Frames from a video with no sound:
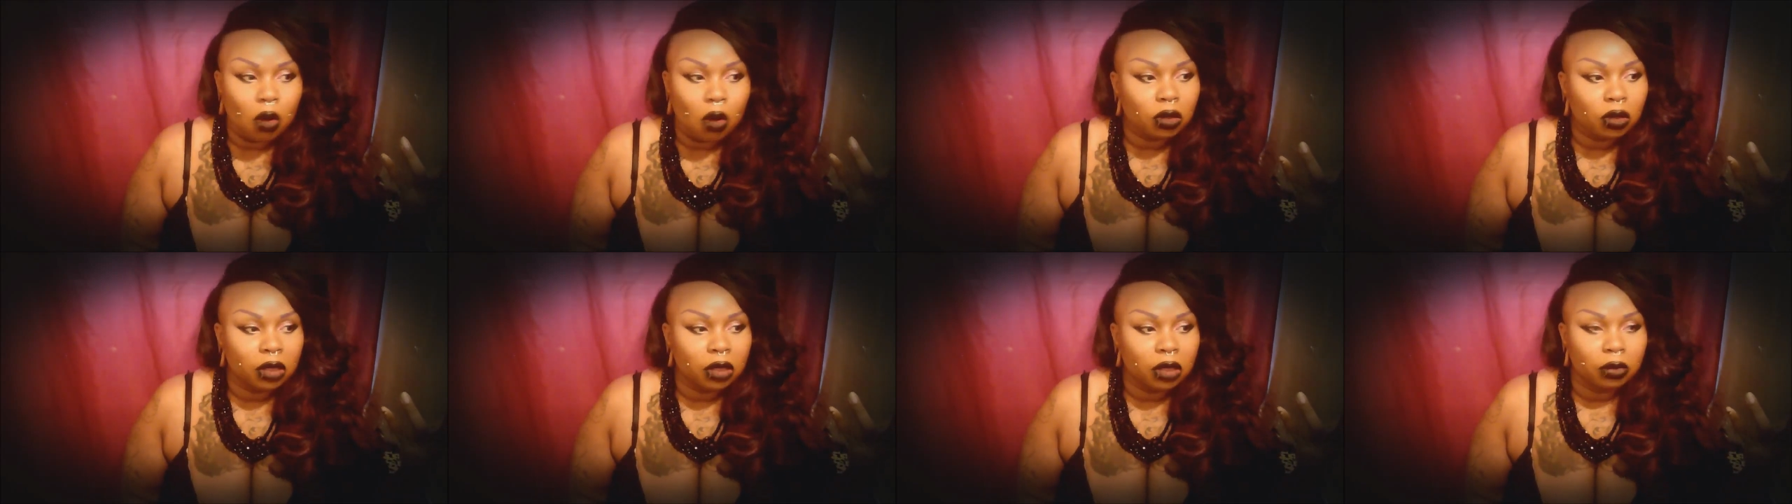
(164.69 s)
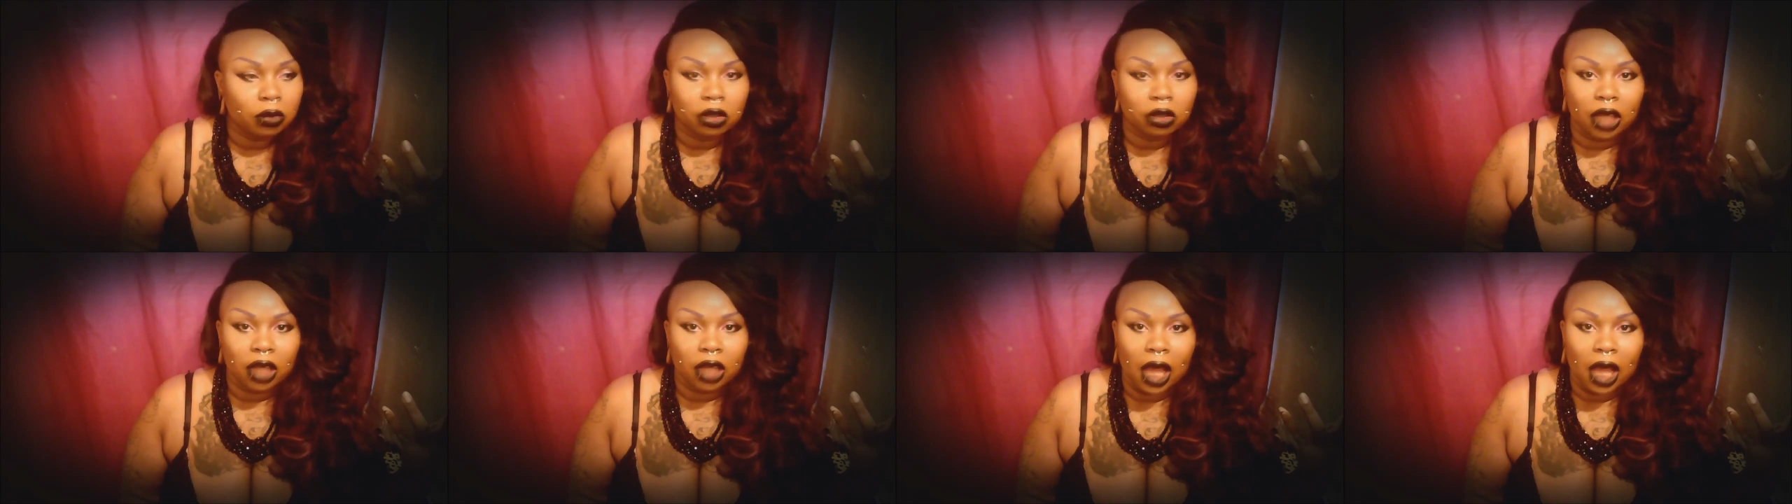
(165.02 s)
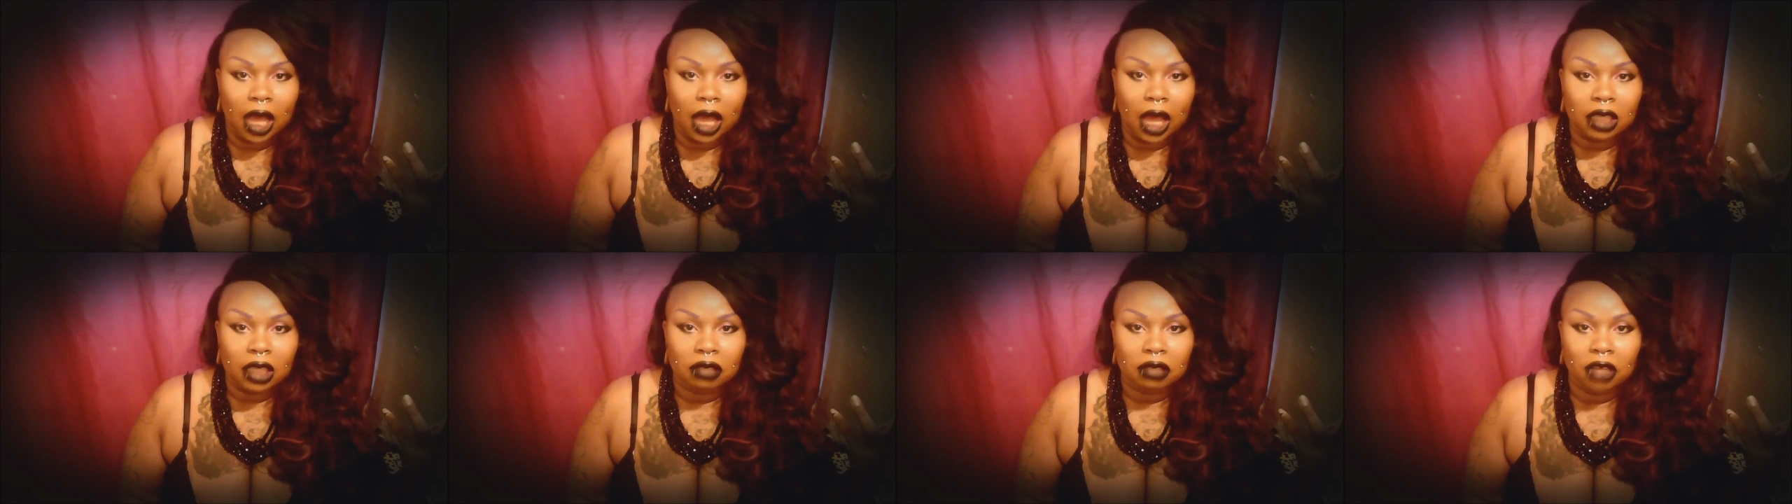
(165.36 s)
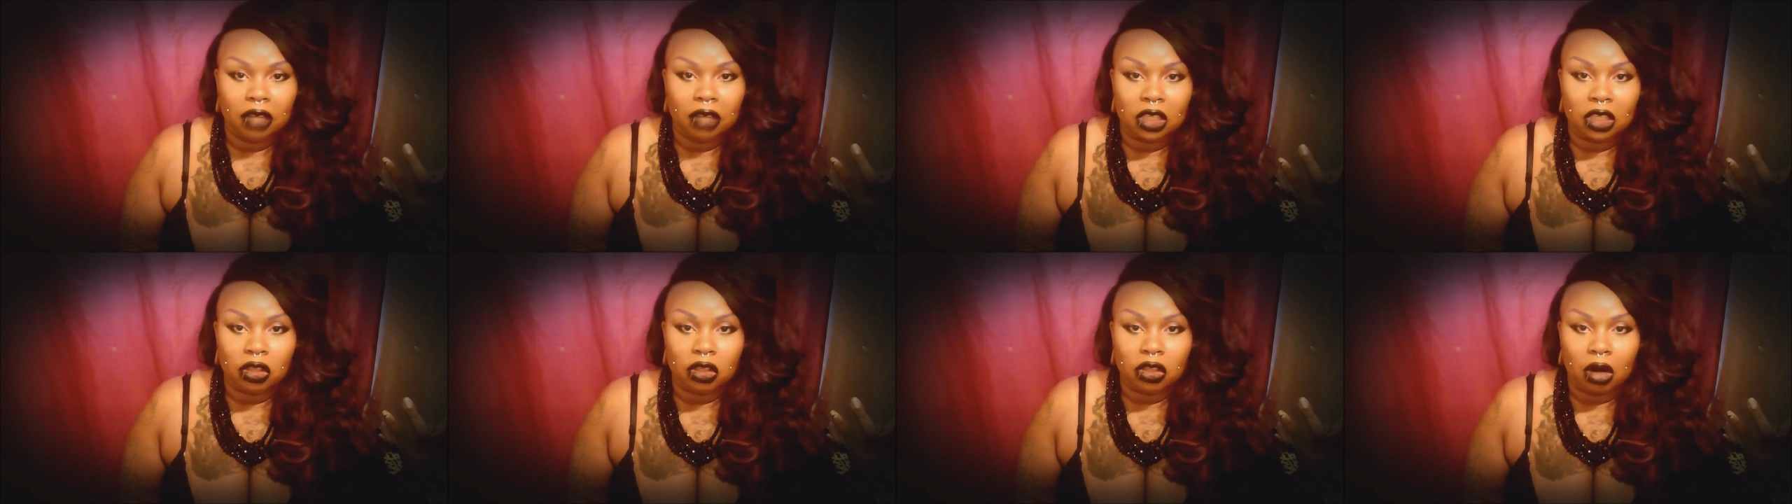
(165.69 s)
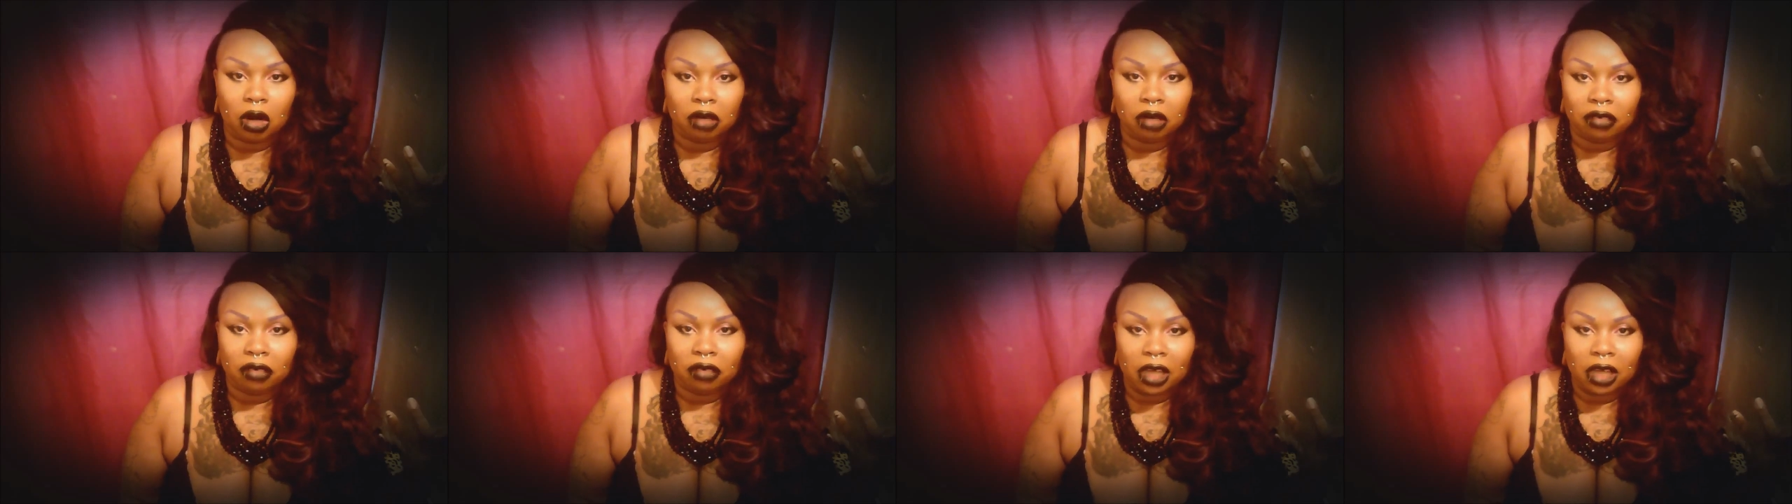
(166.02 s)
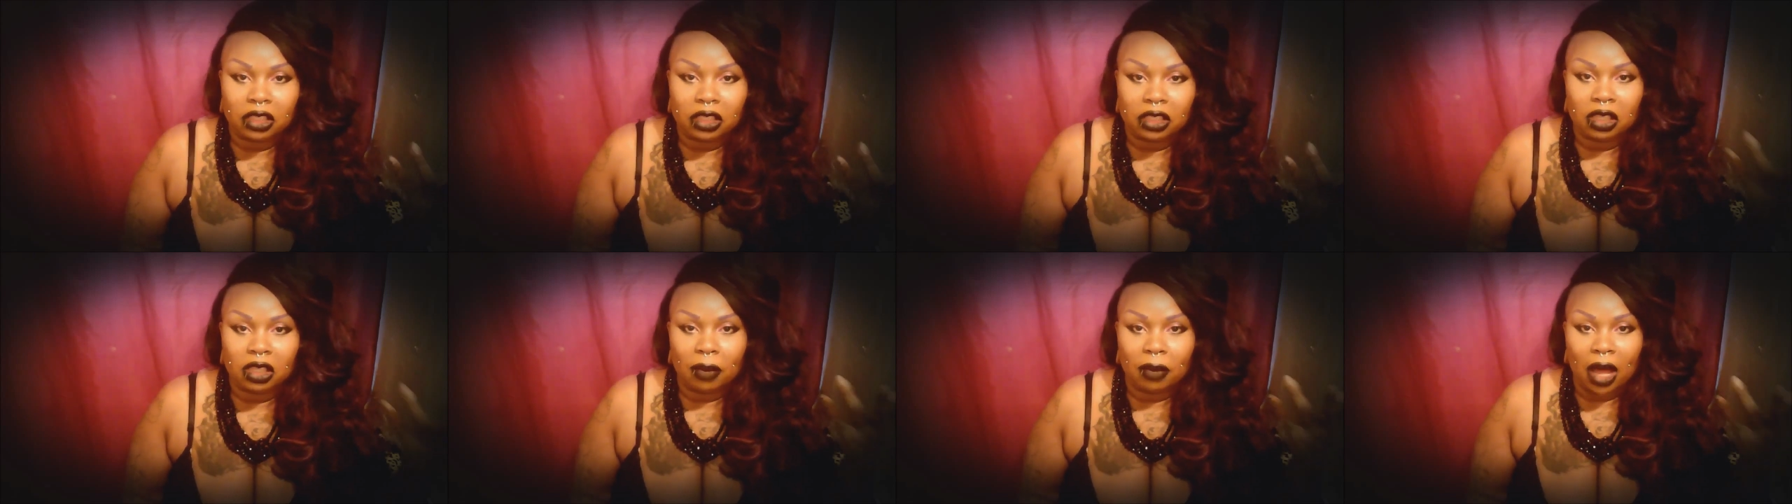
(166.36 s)
only will they activate your
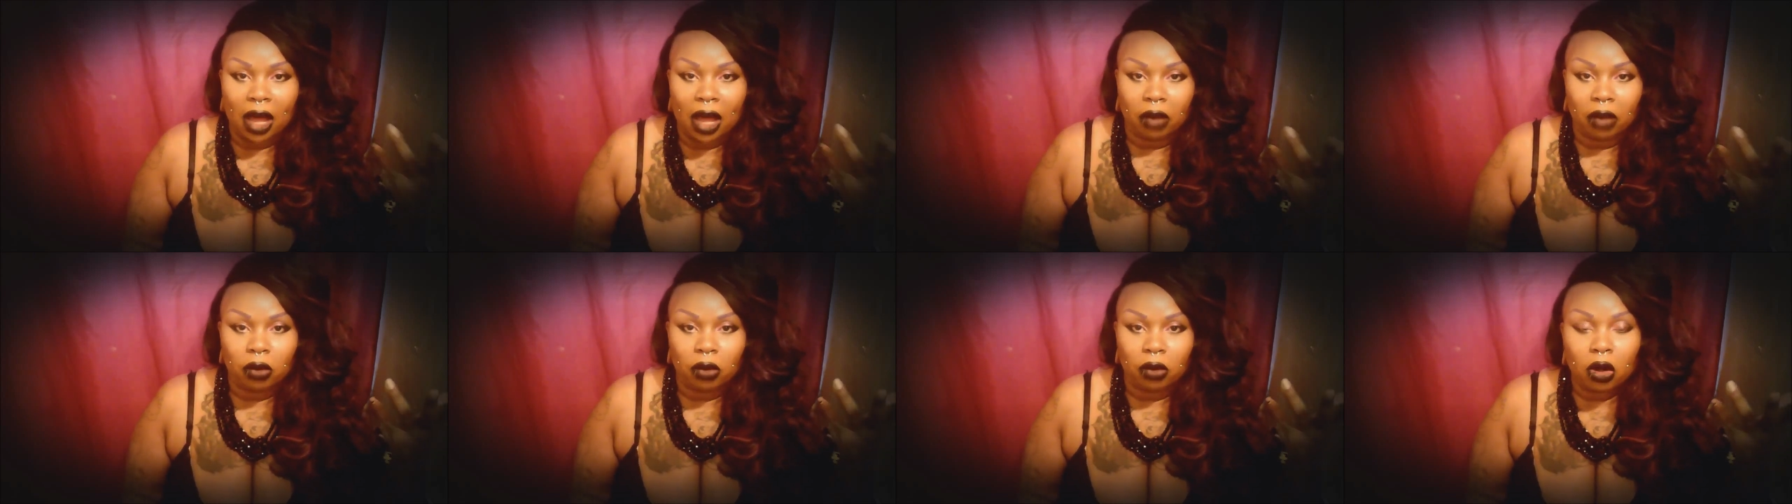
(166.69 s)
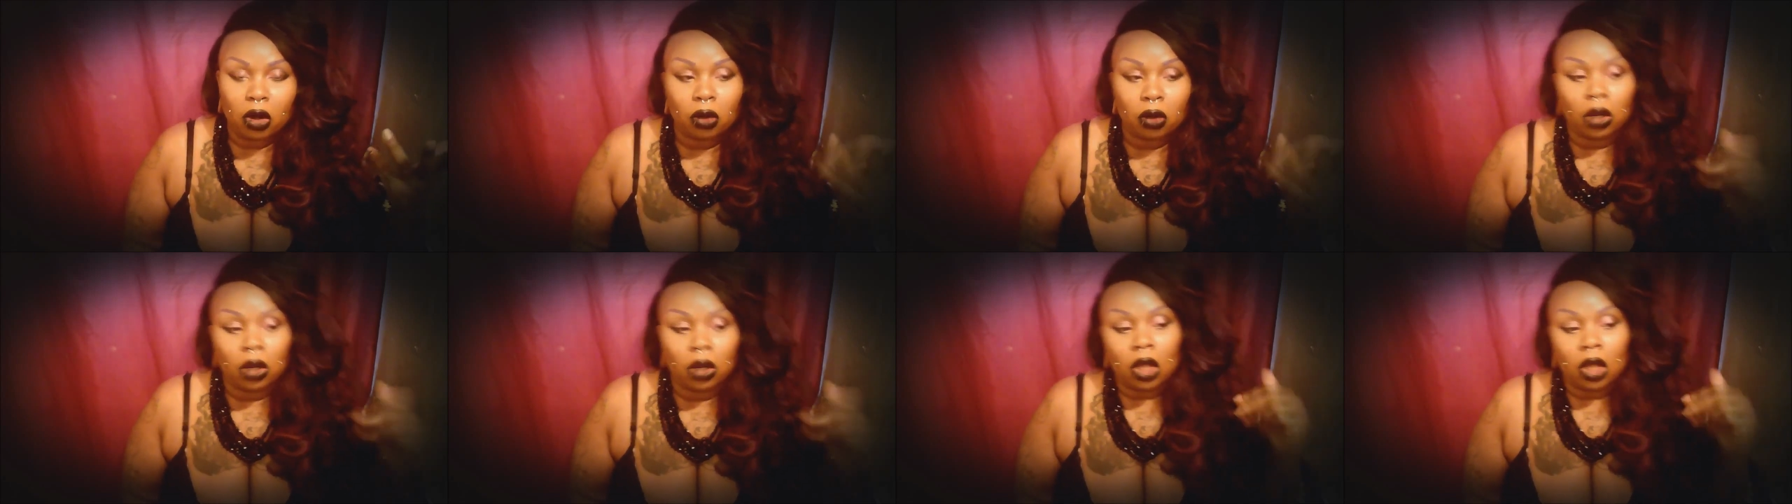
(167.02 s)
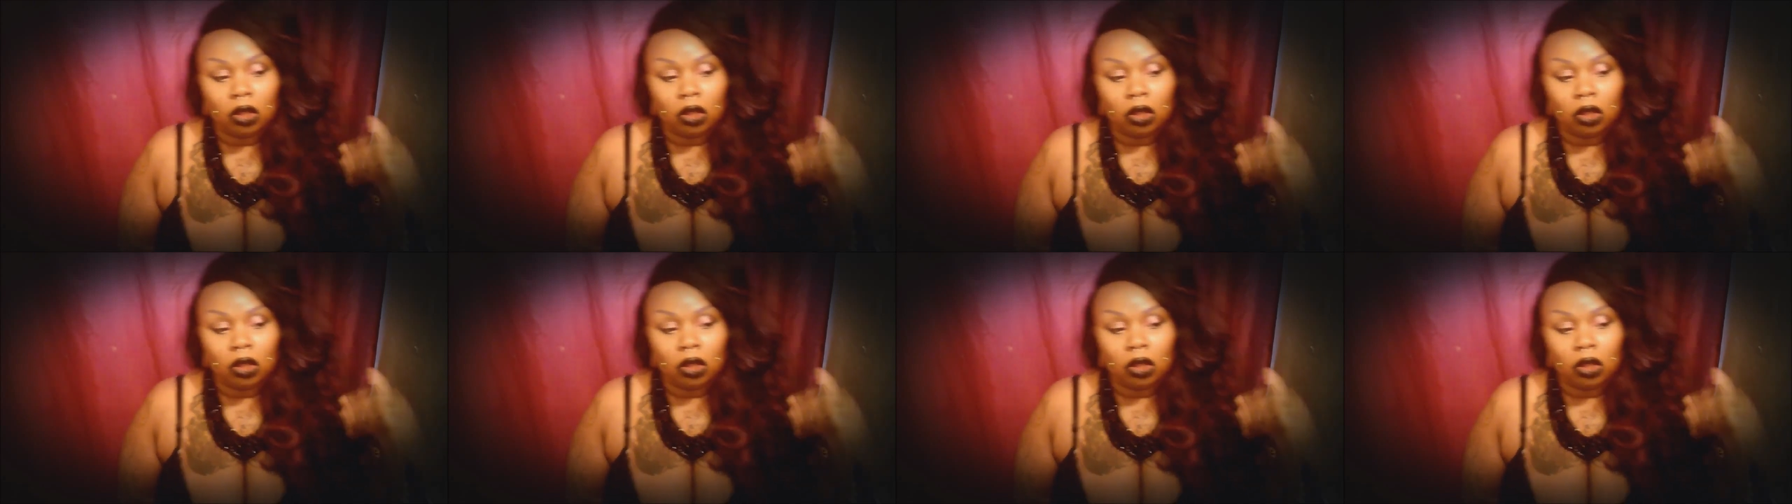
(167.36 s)
artifacts in the back row,